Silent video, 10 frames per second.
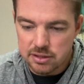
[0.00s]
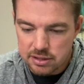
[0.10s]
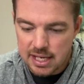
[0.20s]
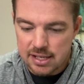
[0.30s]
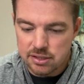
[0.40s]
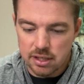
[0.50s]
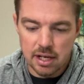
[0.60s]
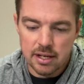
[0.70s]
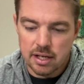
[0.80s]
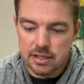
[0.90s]
Tesla.
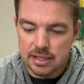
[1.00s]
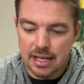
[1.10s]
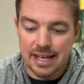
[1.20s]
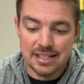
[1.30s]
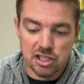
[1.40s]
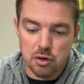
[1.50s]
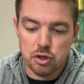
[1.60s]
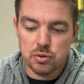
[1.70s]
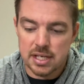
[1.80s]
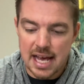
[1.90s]
It shows you
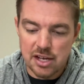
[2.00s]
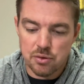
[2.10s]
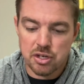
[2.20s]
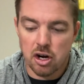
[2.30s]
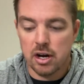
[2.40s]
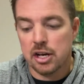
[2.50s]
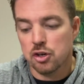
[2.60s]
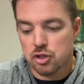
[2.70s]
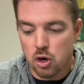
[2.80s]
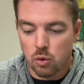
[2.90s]
today's return and
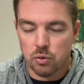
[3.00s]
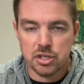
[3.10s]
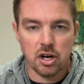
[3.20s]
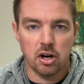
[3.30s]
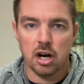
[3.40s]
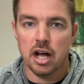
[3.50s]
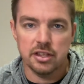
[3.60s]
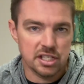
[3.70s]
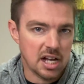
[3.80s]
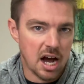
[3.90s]
your total return on the
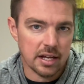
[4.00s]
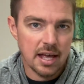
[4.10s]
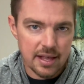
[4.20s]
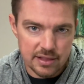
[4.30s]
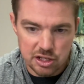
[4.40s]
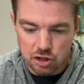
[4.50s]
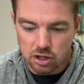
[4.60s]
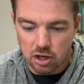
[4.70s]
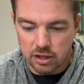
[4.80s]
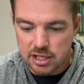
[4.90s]
stock that you're
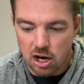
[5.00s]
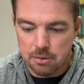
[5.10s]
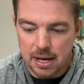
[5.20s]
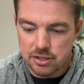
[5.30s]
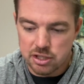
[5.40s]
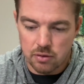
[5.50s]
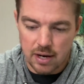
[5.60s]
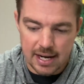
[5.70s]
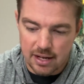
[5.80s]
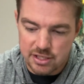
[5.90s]
currently talking about. So
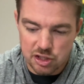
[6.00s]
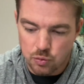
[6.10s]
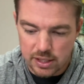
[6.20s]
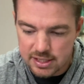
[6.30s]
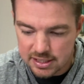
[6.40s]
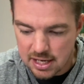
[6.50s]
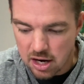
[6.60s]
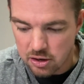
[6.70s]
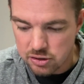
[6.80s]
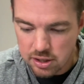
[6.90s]
right now it says
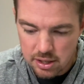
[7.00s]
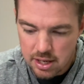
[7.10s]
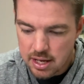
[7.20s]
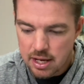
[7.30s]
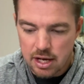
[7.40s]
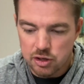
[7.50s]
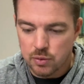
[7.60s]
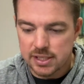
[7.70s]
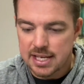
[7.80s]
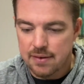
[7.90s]
$26 at
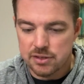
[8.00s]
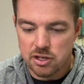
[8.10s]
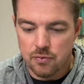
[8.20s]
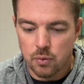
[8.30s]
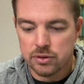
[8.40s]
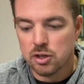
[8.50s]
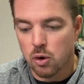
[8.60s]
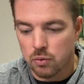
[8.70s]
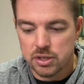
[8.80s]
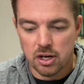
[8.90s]
27, so forth.
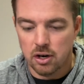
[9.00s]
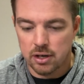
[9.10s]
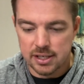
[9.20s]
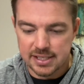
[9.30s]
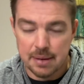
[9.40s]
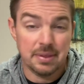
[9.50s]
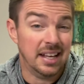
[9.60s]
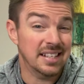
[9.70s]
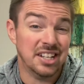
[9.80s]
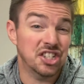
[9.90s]
Total return, same thing,
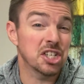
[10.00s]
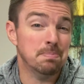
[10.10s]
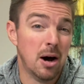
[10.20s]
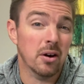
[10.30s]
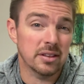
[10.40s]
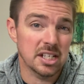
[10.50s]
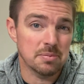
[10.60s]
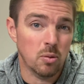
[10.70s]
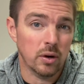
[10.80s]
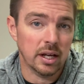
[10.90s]
because I just bought it this
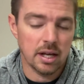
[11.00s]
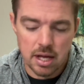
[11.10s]
morning.